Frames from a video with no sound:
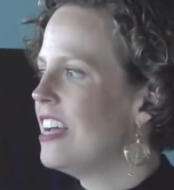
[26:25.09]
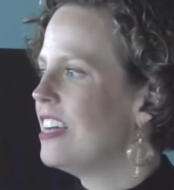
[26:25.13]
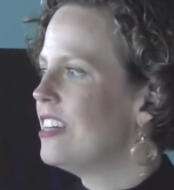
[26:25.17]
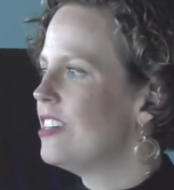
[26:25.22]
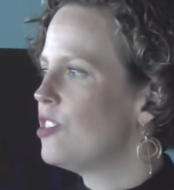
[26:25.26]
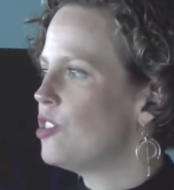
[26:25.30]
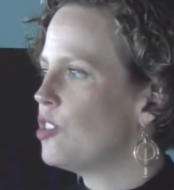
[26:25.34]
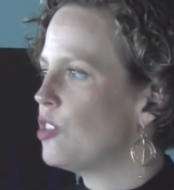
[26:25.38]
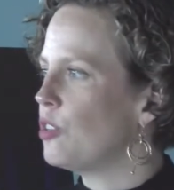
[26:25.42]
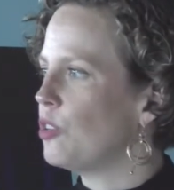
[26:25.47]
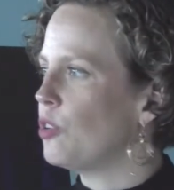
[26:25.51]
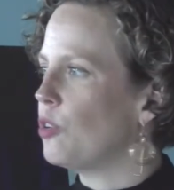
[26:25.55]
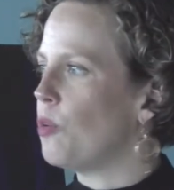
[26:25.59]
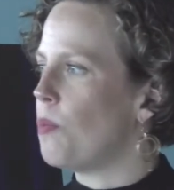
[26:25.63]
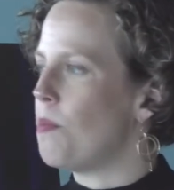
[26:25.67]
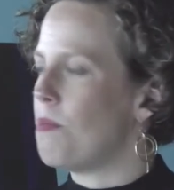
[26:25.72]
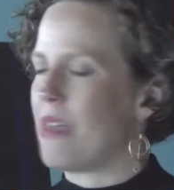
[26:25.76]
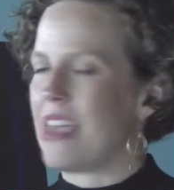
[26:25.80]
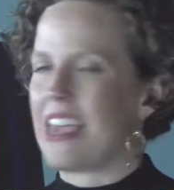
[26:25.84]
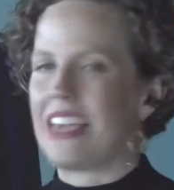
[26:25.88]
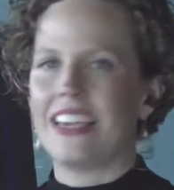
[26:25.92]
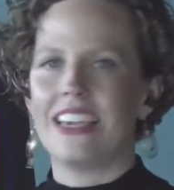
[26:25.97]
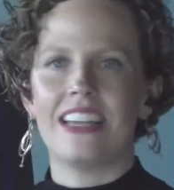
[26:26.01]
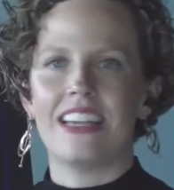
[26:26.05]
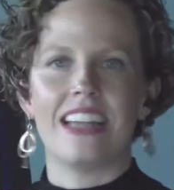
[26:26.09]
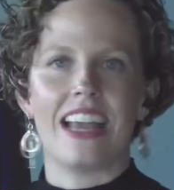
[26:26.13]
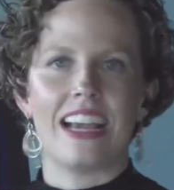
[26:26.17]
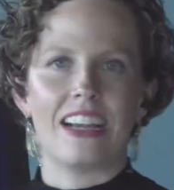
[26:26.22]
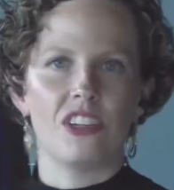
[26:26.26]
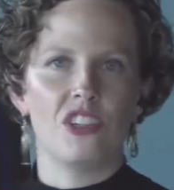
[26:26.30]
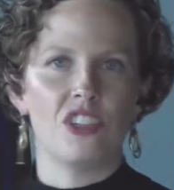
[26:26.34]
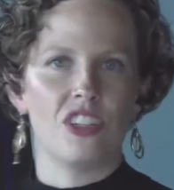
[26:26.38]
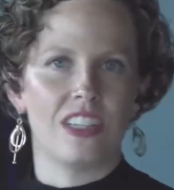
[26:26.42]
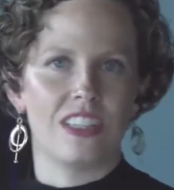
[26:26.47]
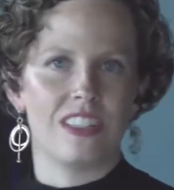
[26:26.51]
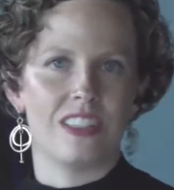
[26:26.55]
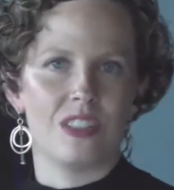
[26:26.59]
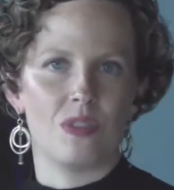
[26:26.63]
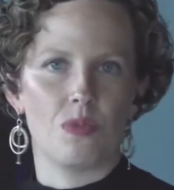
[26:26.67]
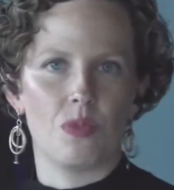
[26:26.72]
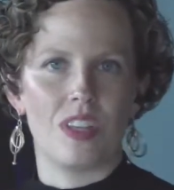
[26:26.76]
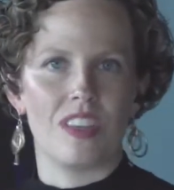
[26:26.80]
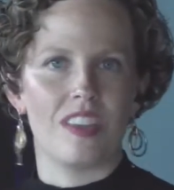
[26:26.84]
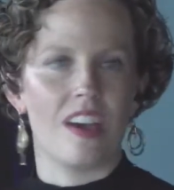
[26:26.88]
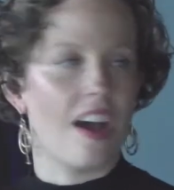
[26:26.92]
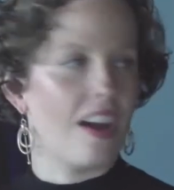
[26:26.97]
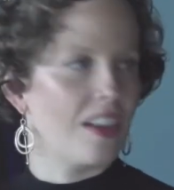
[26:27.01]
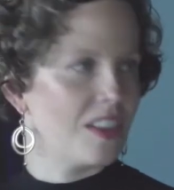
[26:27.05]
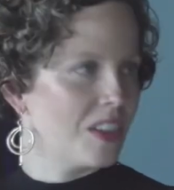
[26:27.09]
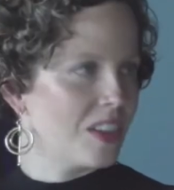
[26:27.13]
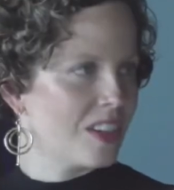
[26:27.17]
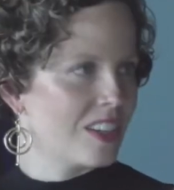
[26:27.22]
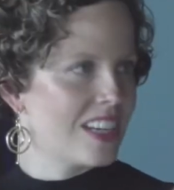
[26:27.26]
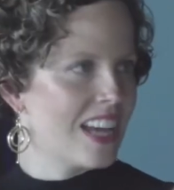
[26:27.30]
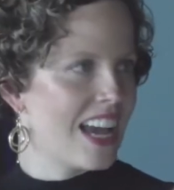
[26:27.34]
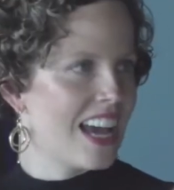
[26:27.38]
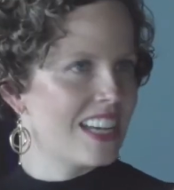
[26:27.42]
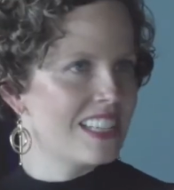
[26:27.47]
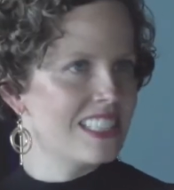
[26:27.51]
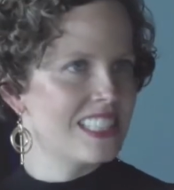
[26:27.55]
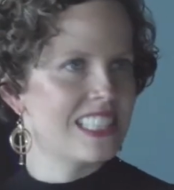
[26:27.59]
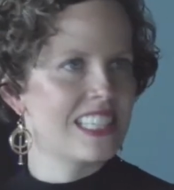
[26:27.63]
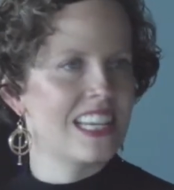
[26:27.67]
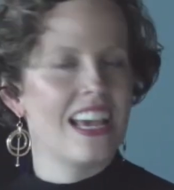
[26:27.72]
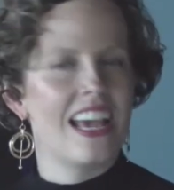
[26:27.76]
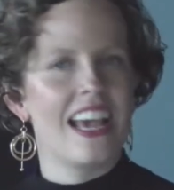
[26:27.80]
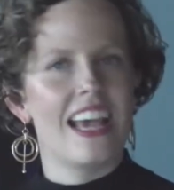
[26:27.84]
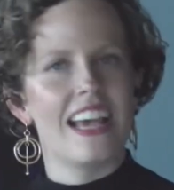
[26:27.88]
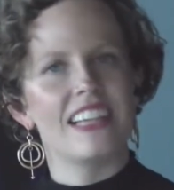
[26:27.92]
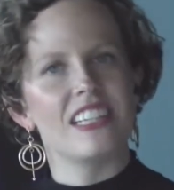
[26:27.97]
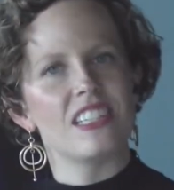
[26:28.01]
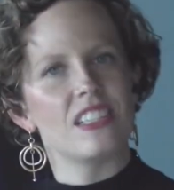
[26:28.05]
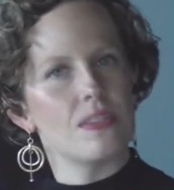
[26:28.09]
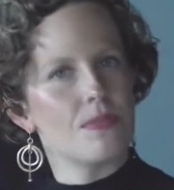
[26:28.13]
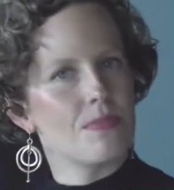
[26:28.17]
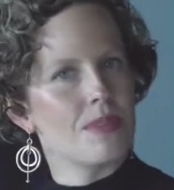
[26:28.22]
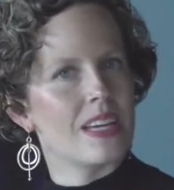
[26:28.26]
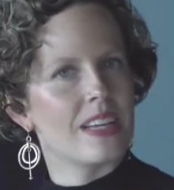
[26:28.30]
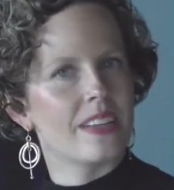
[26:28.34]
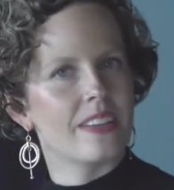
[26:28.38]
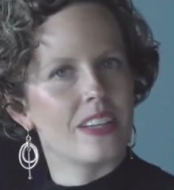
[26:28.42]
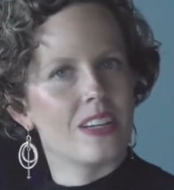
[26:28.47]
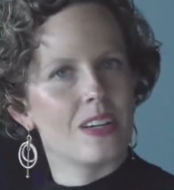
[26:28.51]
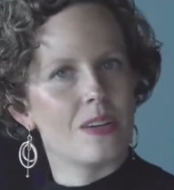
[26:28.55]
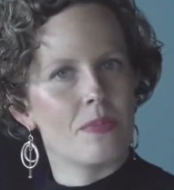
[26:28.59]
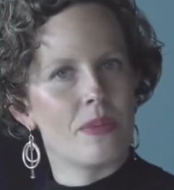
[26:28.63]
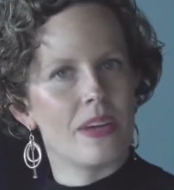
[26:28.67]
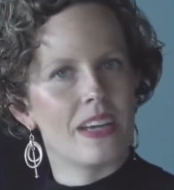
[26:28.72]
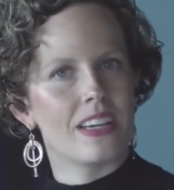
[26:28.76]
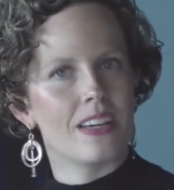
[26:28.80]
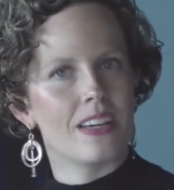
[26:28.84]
to make connections with other guests, and to be a little bit